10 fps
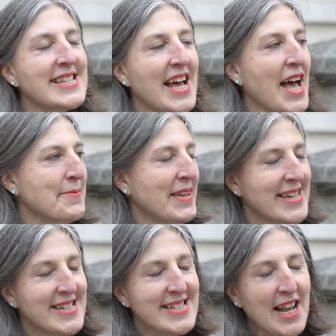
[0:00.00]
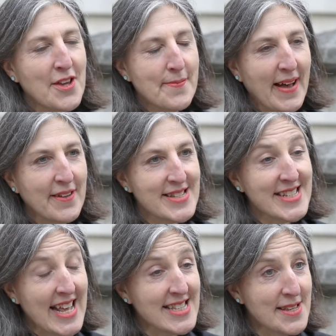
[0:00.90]
I'm here to tell you about the
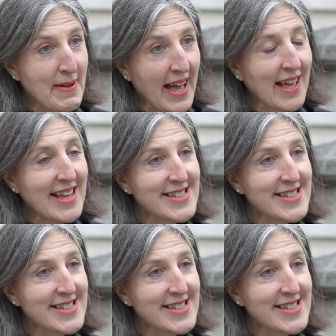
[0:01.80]
Slade's Impact Case